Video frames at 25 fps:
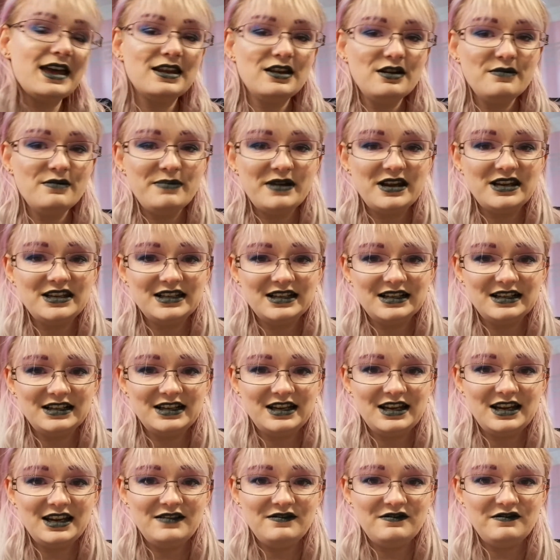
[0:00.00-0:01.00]
you're
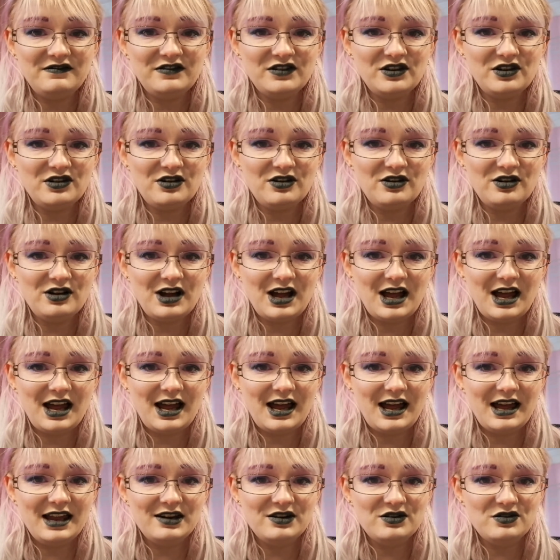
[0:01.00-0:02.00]
basically in for
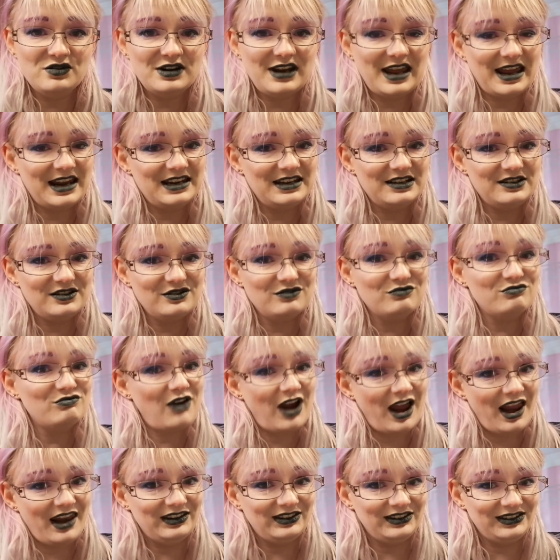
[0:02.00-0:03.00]
an unedited
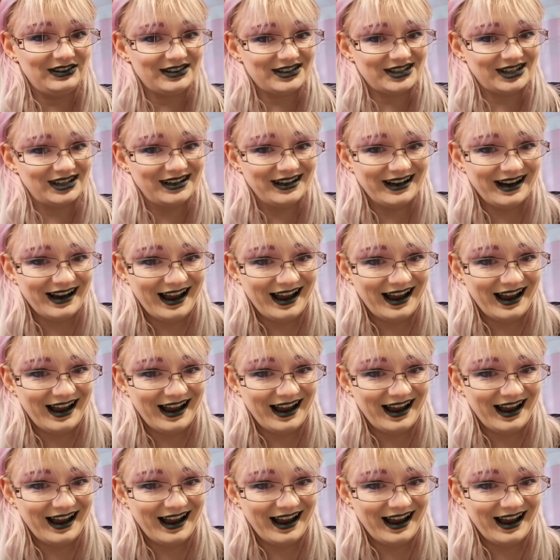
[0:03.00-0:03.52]
rant.